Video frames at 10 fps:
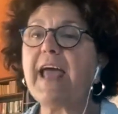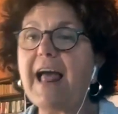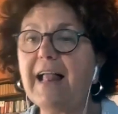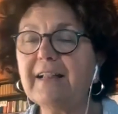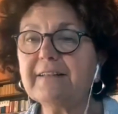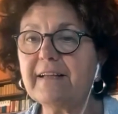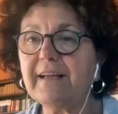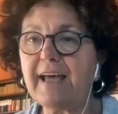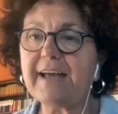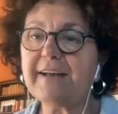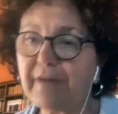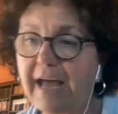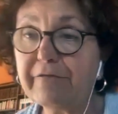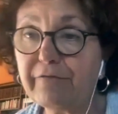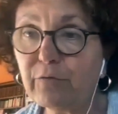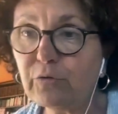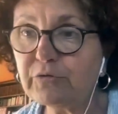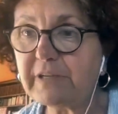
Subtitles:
health and food,